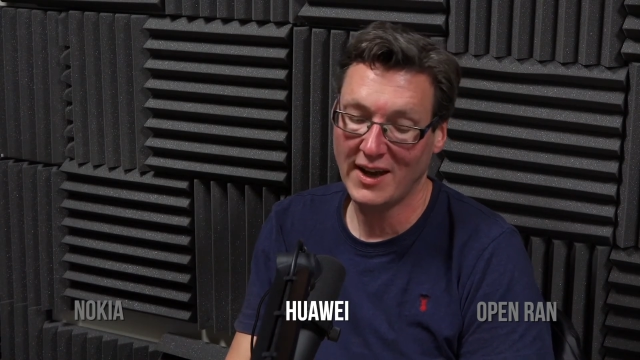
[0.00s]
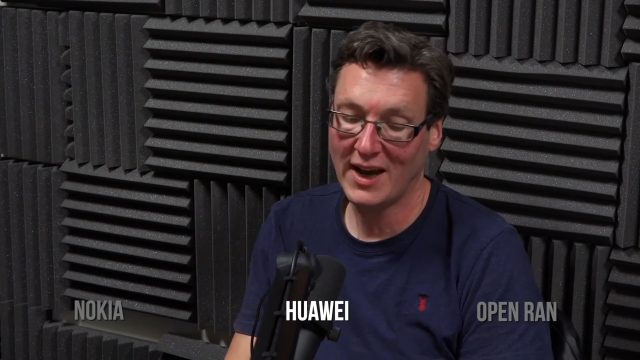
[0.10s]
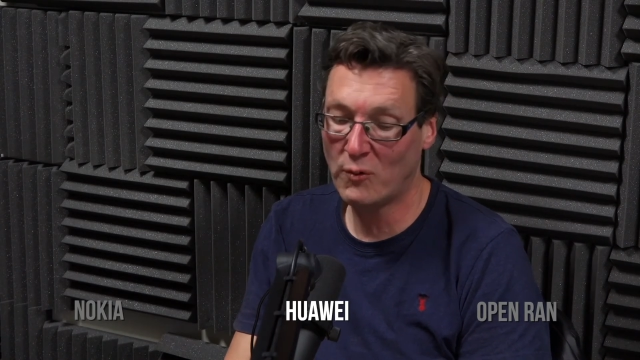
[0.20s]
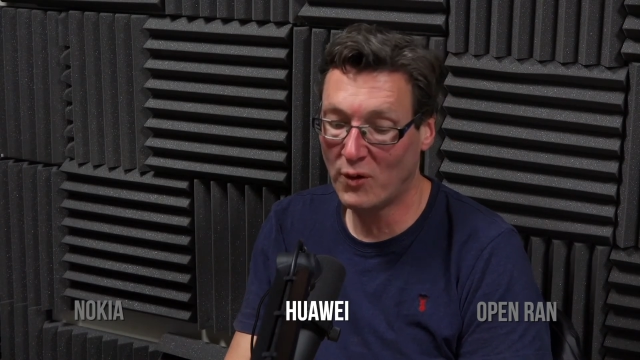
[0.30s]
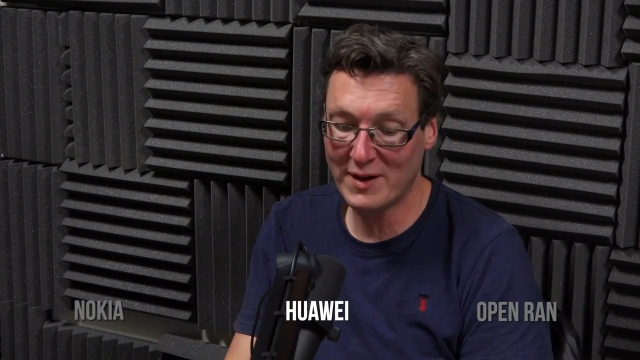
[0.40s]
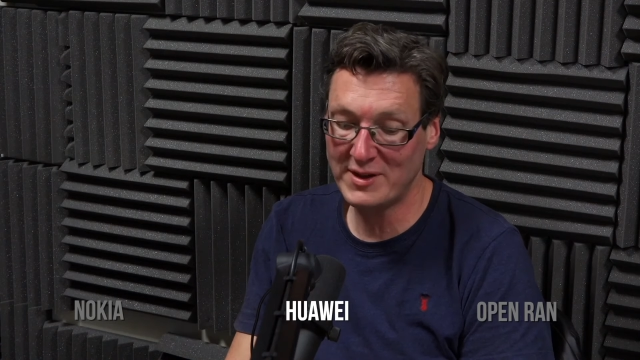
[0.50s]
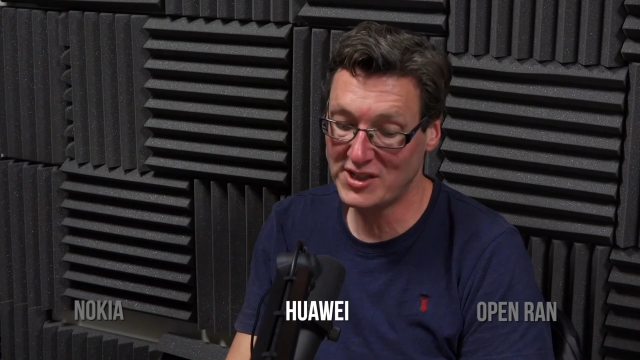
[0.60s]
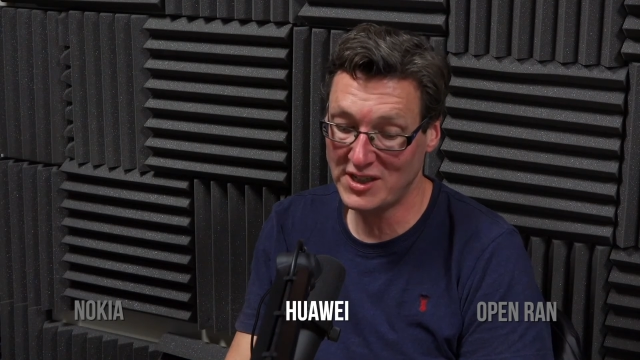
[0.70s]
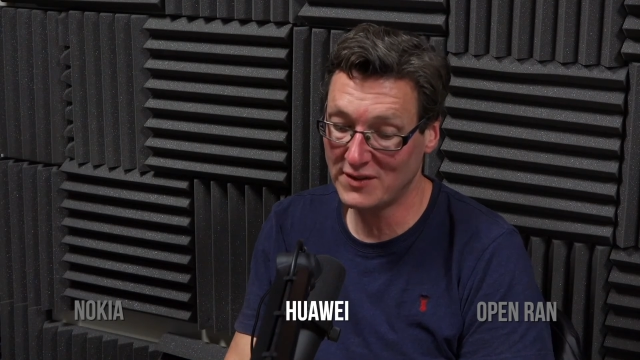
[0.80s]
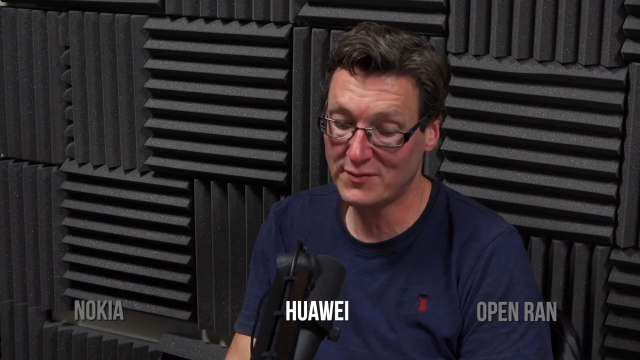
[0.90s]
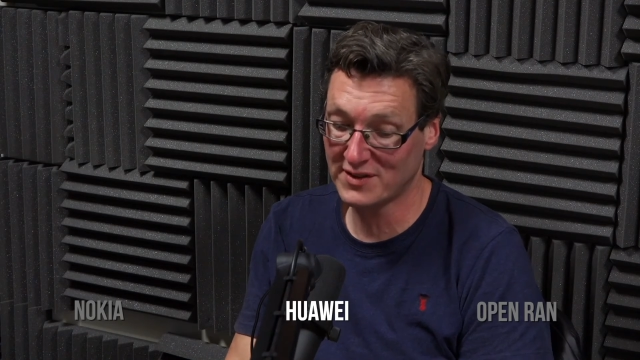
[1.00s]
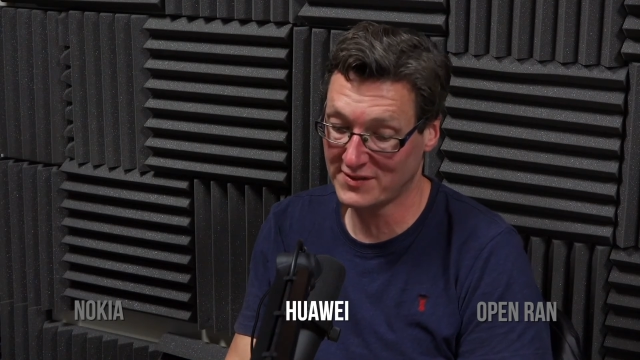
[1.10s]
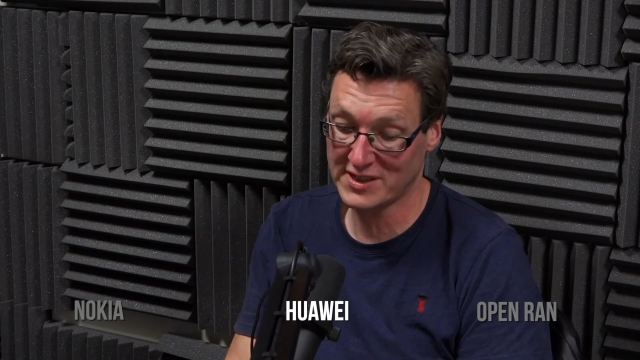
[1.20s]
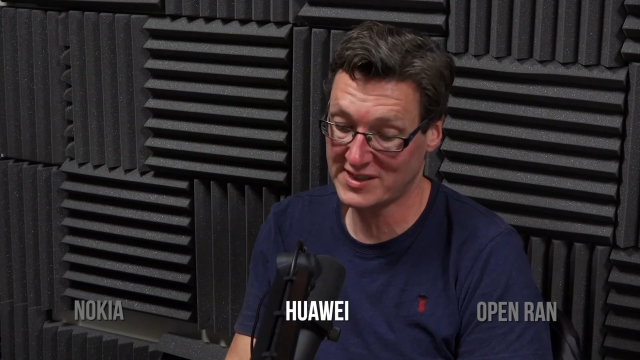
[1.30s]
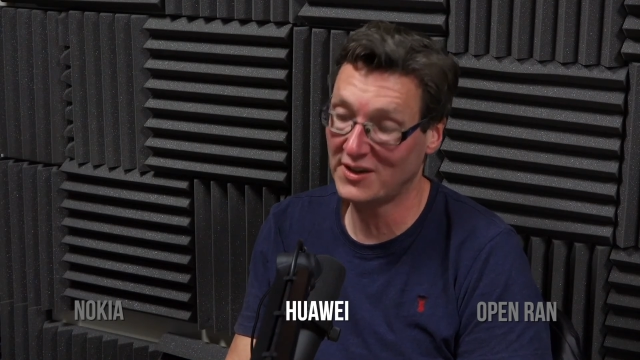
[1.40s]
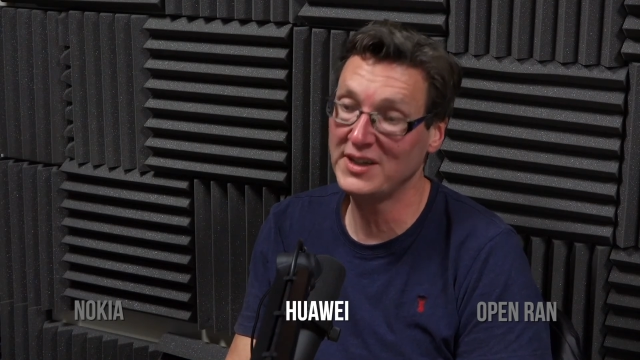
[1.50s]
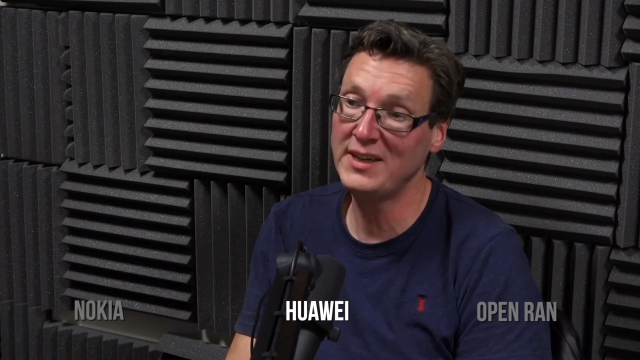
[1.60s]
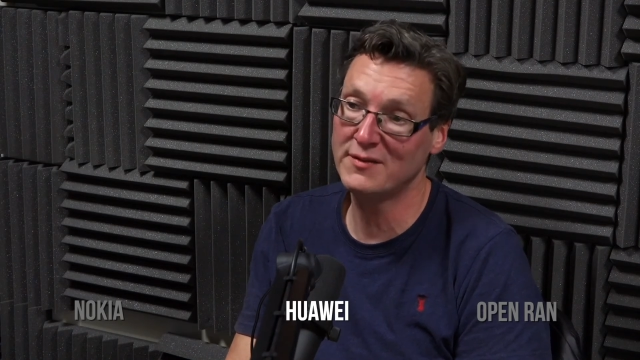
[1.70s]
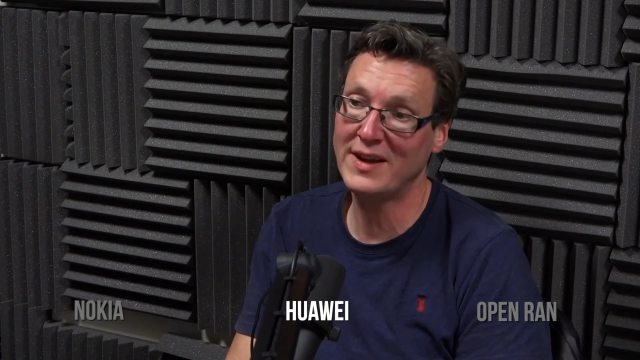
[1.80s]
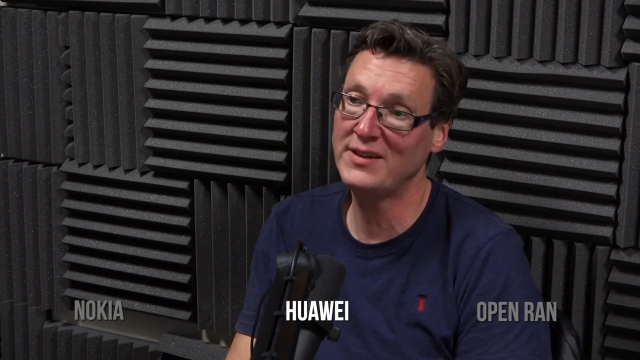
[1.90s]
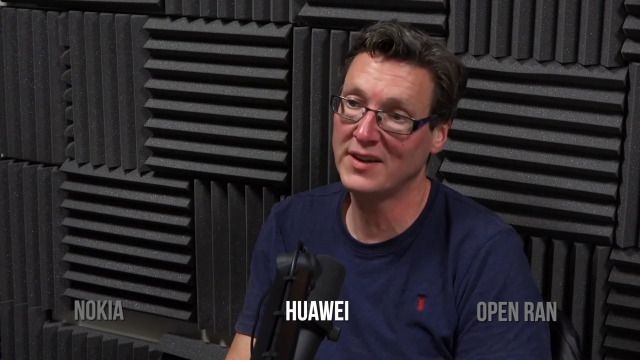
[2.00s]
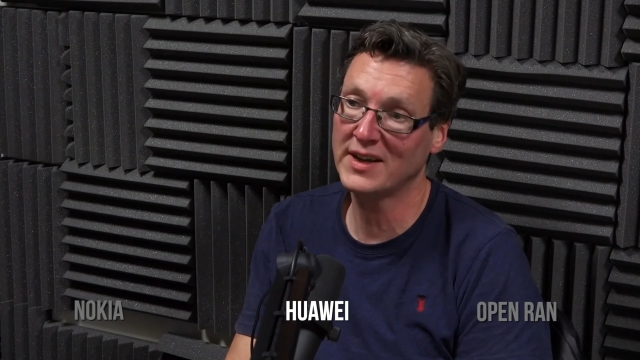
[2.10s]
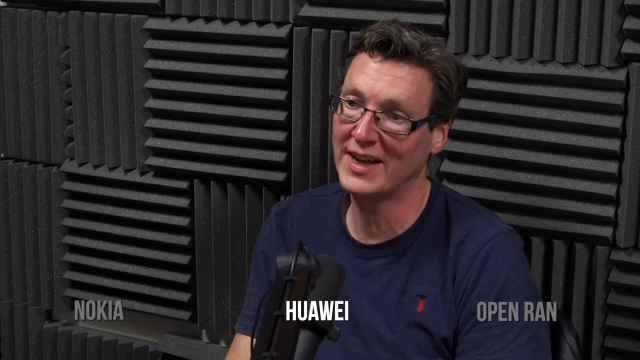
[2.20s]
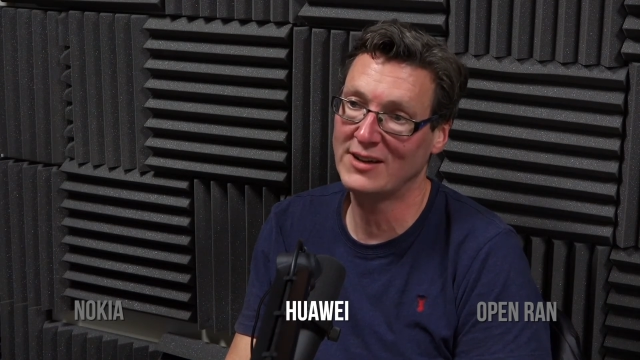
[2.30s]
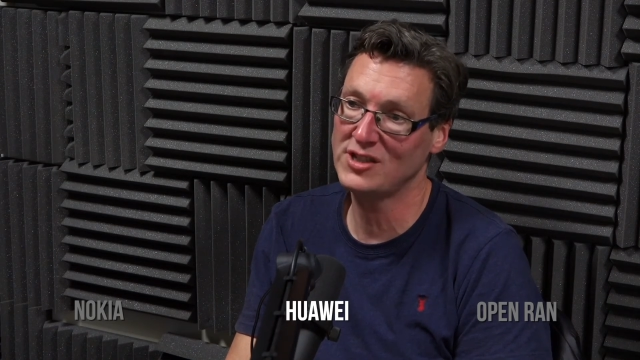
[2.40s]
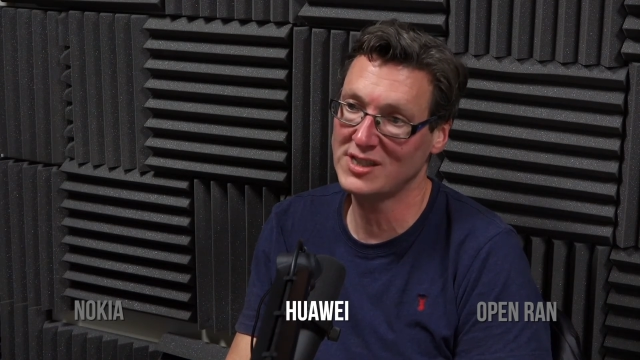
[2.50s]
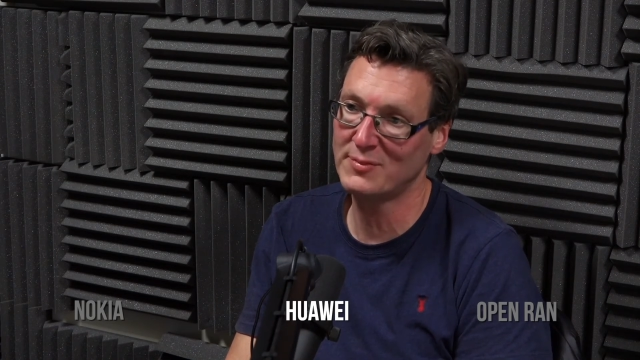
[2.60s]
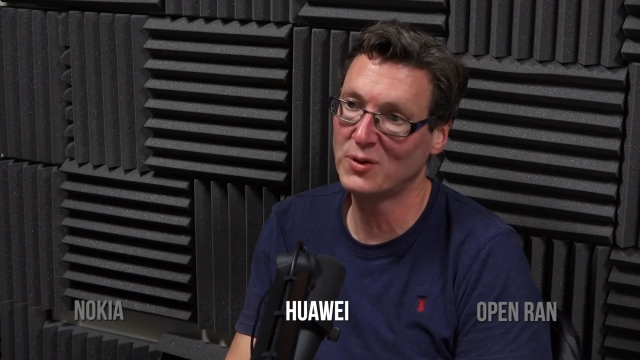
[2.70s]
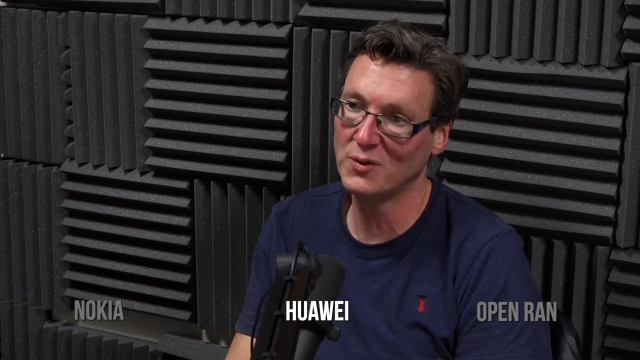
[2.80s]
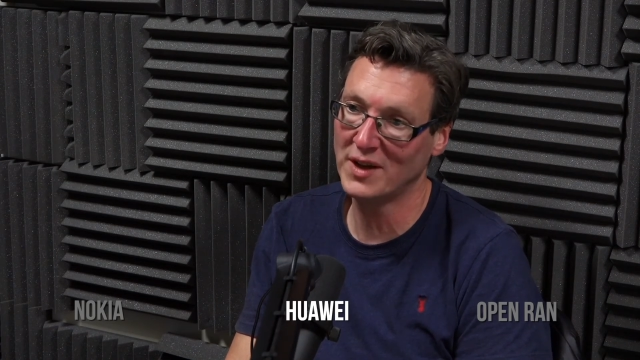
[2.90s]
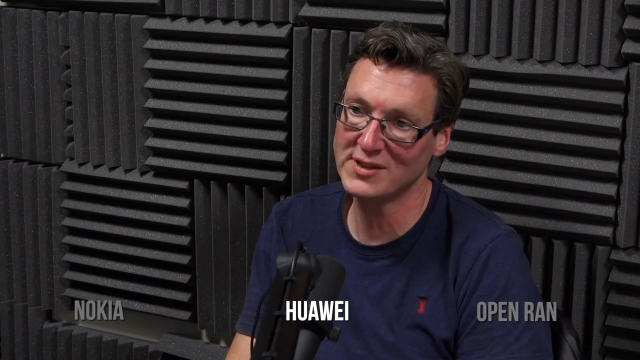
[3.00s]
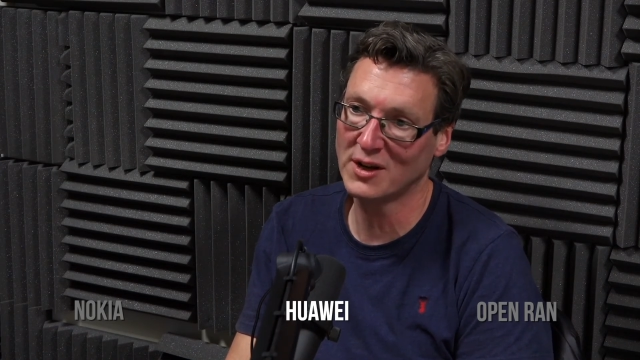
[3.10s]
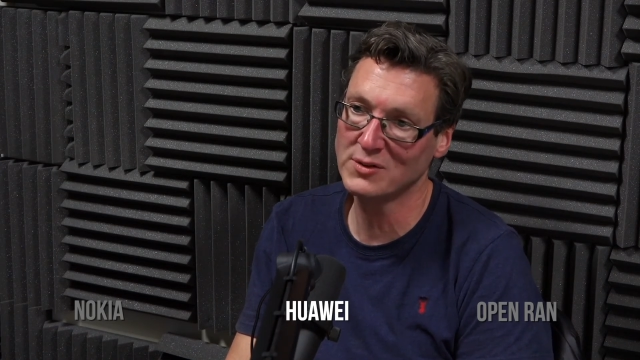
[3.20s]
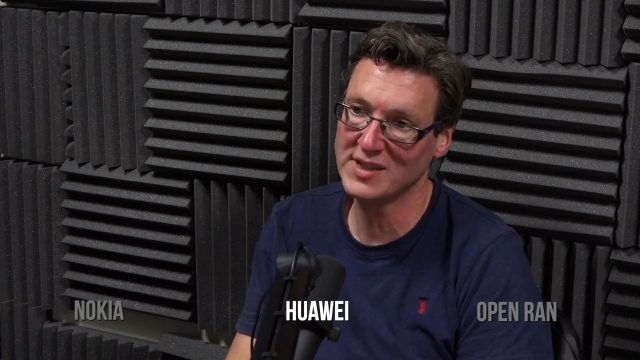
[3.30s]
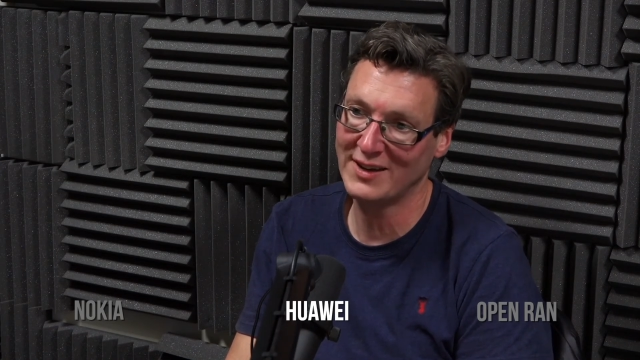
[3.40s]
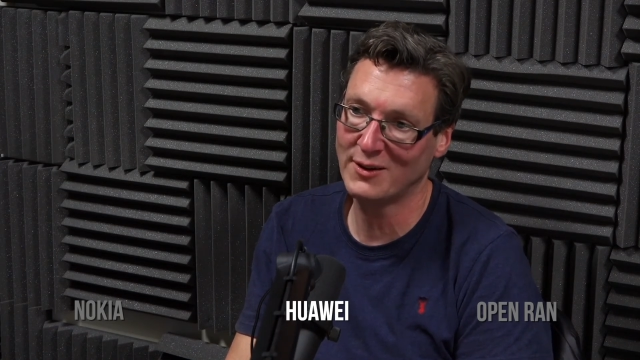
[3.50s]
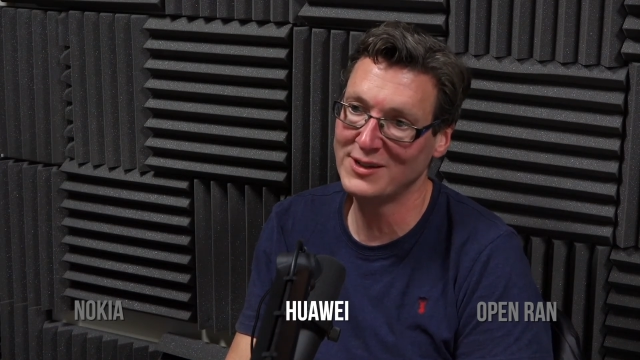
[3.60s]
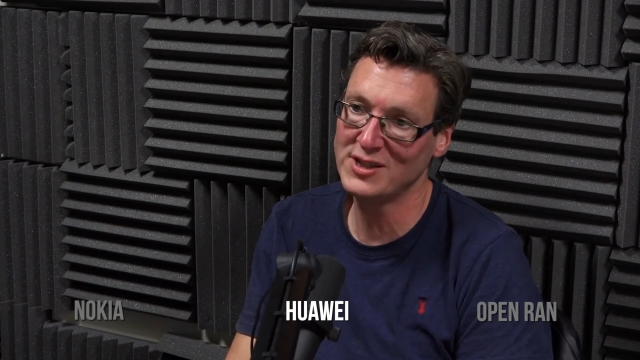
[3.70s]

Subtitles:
And what that means, for a start, you need a vendor that can actually support those old technologies.